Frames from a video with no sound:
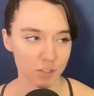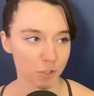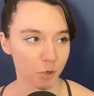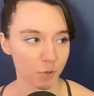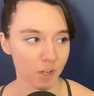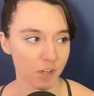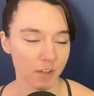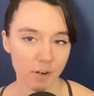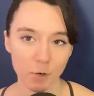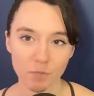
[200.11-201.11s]
So
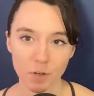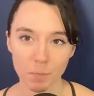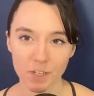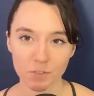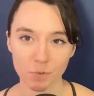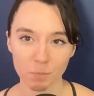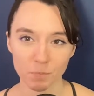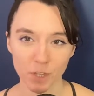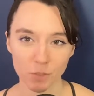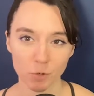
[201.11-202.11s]
I don't know if anybody's
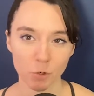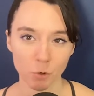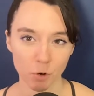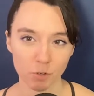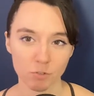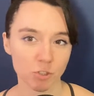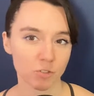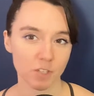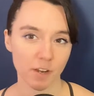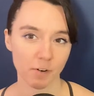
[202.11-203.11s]
from the New York, New
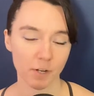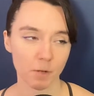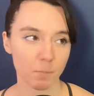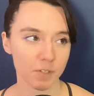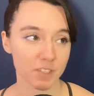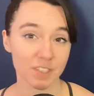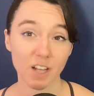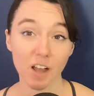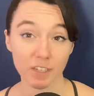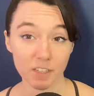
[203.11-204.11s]
Jersey area, but
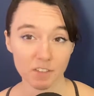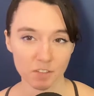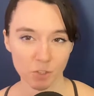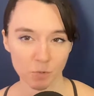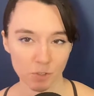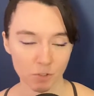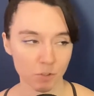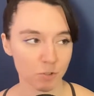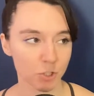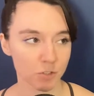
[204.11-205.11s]
Scotty's in Union,
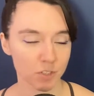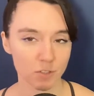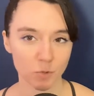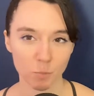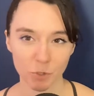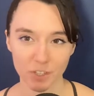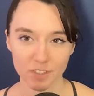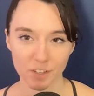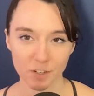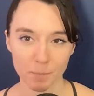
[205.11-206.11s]
New Jersey. So I'm really
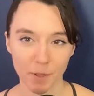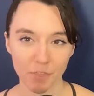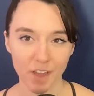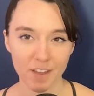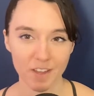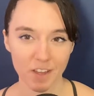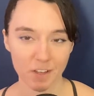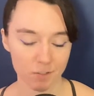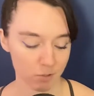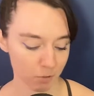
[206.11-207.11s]
excited about that.
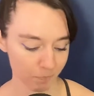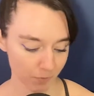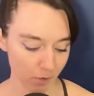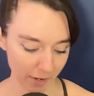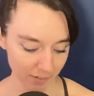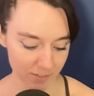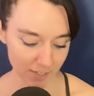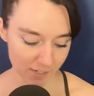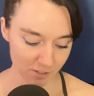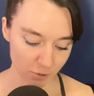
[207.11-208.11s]
So all right, let's
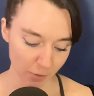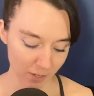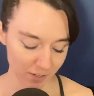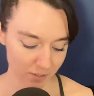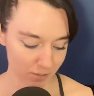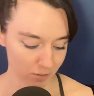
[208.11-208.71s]
get into it.